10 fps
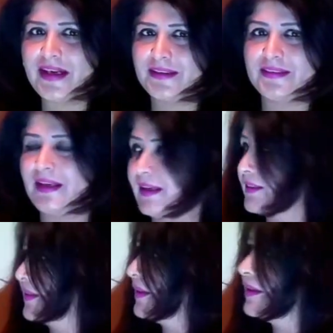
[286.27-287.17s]
said
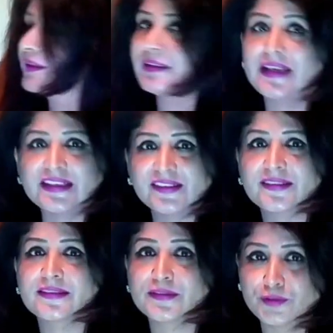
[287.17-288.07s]
that,
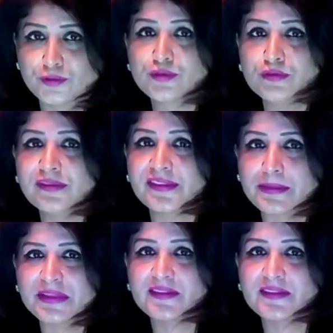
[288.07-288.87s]
let's do some